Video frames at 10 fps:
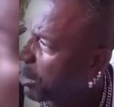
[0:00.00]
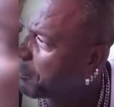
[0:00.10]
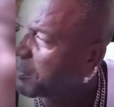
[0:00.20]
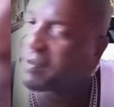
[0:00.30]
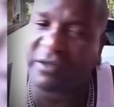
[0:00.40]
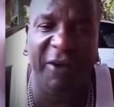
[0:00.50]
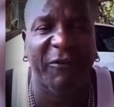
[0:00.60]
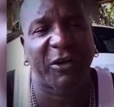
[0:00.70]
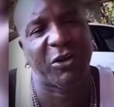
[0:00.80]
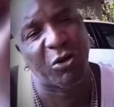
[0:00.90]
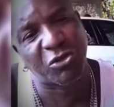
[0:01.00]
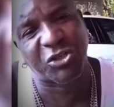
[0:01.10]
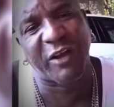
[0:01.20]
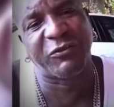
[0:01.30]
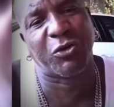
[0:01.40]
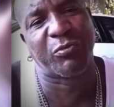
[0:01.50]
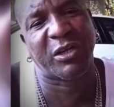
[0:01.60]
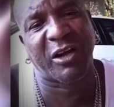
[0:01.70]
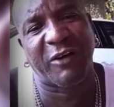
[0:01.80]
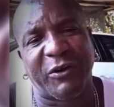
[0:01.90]
prime minister for the country of
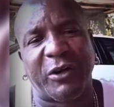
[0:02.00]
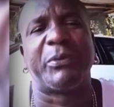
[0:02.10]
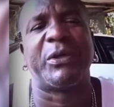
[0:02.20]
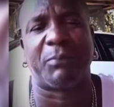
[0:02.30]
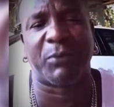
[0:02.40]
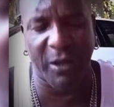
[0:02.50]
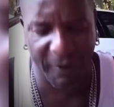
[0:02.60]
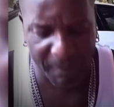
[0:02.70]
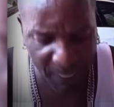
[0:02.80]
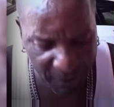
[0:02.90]
Jamaica and for the people there.